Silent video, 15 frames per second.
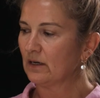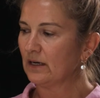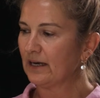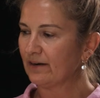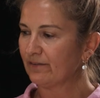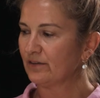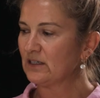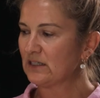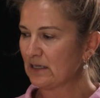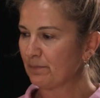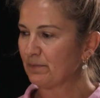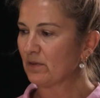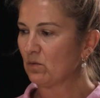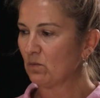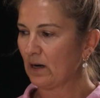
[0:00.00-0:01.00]
At every step
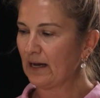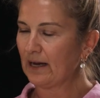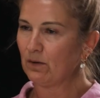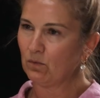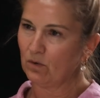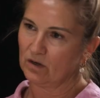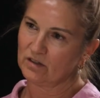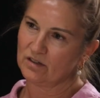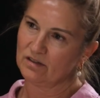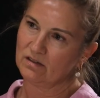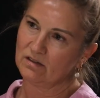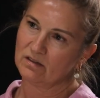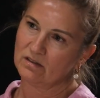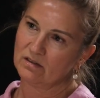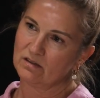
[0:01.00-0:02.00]
of the way, what
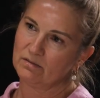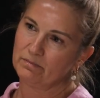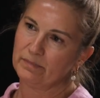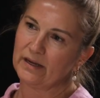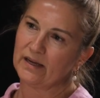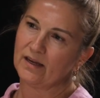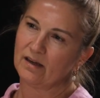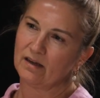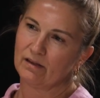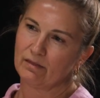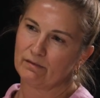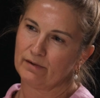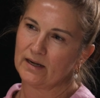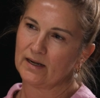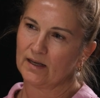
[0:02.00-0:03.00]
does being a
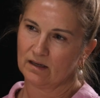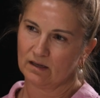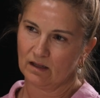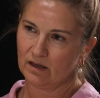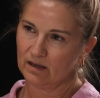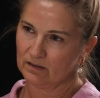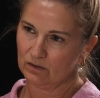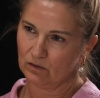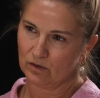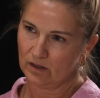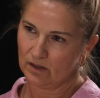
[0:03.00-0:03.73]
3D client look